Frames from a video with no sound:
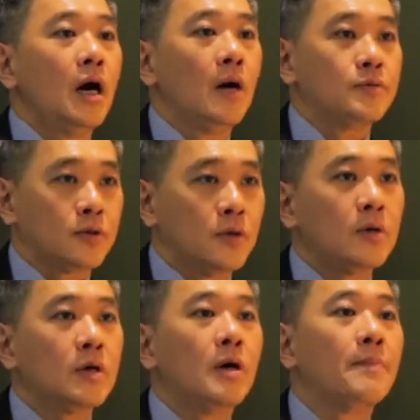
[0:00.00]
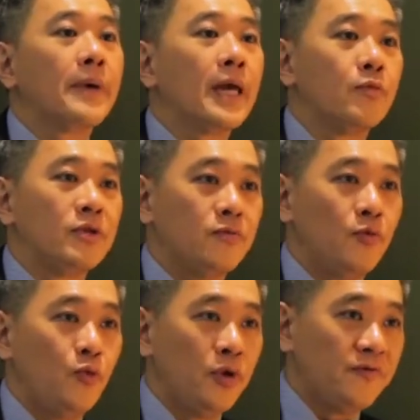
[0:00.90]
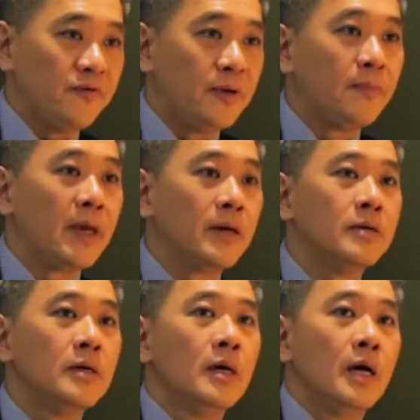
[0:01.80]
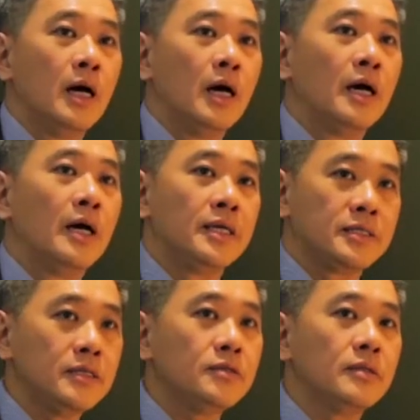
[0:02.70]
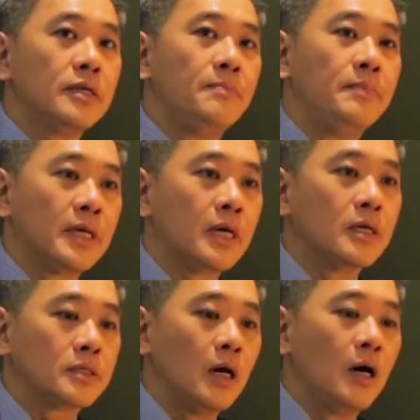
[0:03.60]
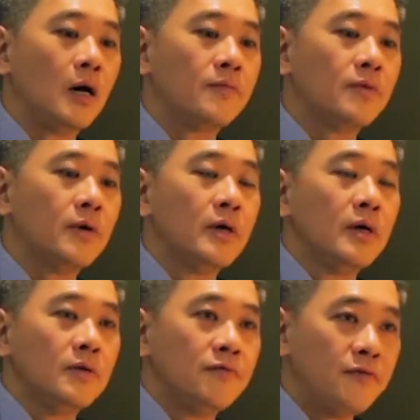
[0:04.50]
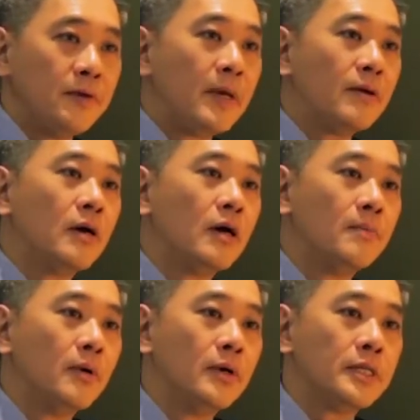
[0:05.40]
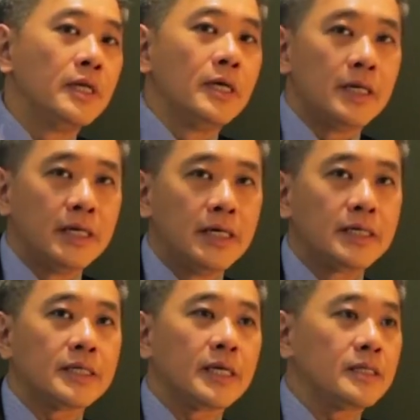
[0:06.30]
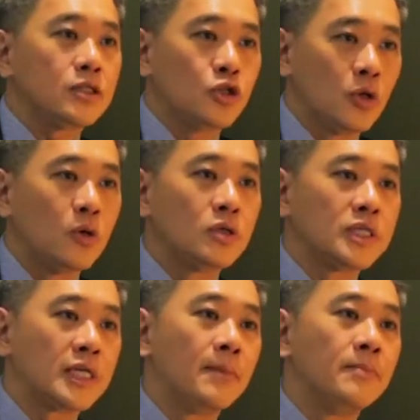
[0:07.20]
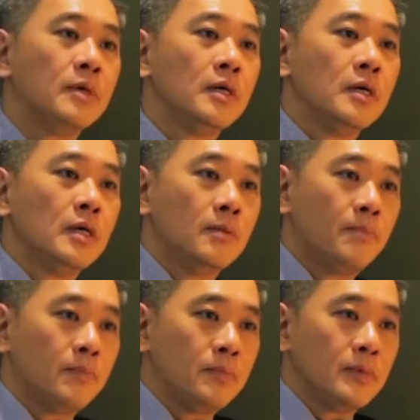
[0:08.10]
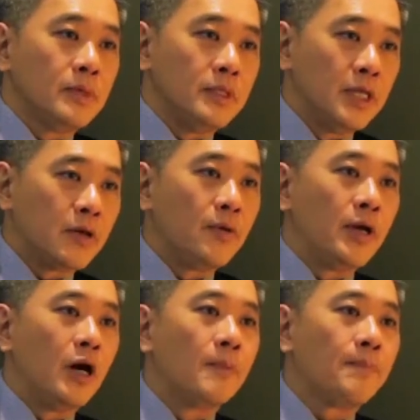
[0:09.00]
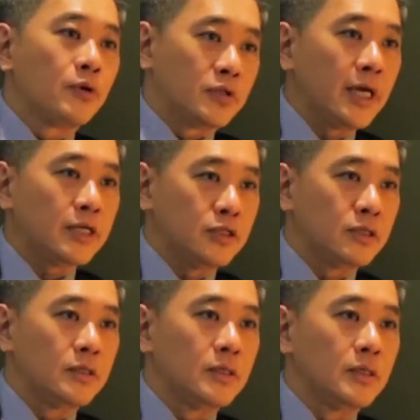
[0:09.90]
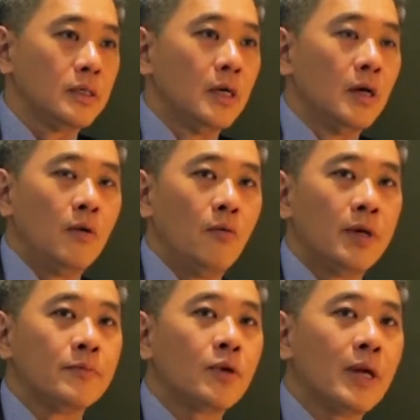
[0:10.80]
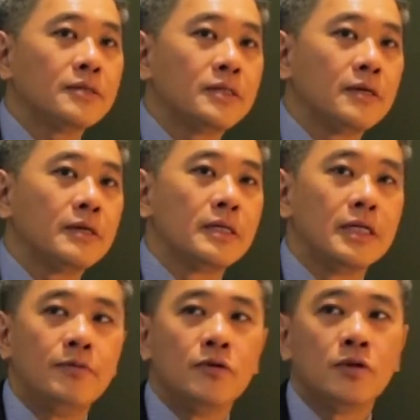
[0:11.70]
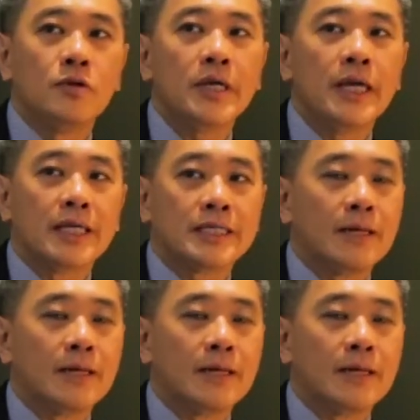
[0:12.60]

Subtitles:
of stroke compared with female, essentially because of female hormone does show some degree of protection. What I'm trying to tell you, if you're looking at